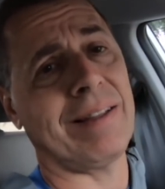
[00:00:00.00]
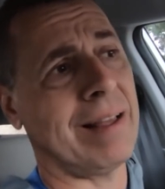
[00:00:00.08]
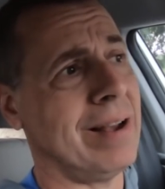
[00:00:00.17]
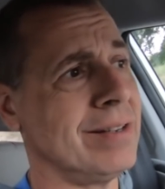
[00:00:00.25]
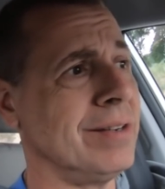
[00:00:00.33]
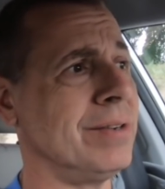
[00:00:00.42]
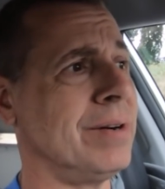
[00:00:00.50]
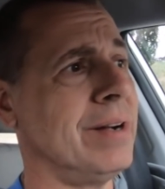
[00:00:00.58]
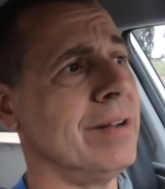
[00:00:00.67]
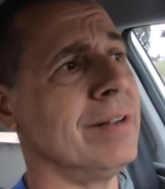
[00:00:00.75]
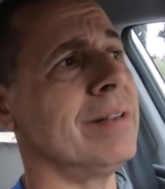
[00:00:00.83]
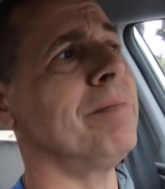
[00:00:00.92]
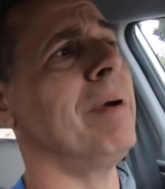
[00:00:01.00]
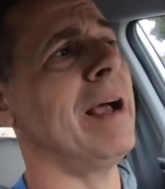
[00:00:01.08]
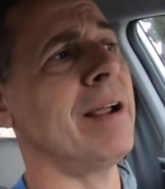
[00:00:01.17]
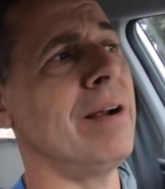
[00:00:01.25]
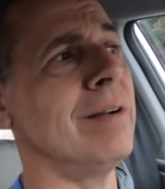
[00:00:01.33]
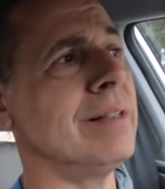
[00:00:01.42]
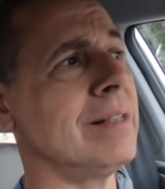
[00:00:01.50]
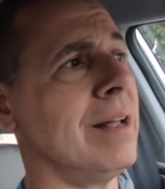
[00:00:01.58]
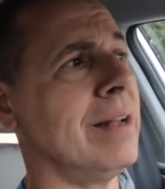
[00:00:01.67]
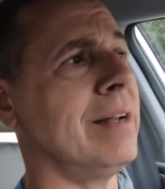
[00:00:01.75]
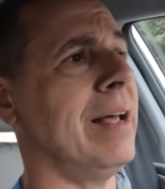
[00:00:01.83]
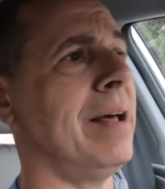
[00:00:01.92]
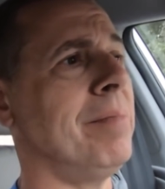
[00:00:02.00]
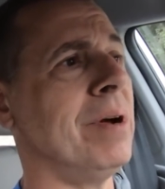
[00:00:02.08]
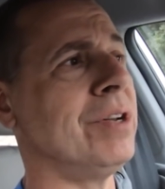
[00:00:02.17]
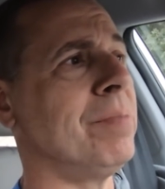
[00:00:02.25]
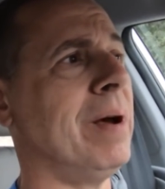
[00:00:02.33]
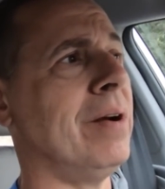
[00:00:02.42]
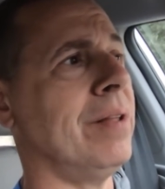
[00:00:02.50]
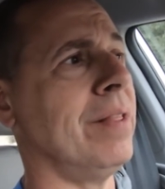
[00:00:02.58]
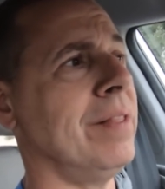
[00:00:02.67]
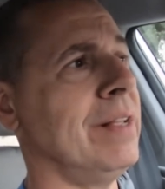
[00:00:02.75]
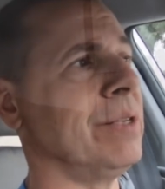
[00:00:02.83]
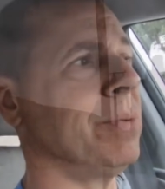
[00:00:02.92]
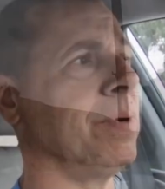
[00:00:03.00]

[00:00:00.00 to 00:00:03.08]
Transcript: Thousand Trails back here in Soledad much better than this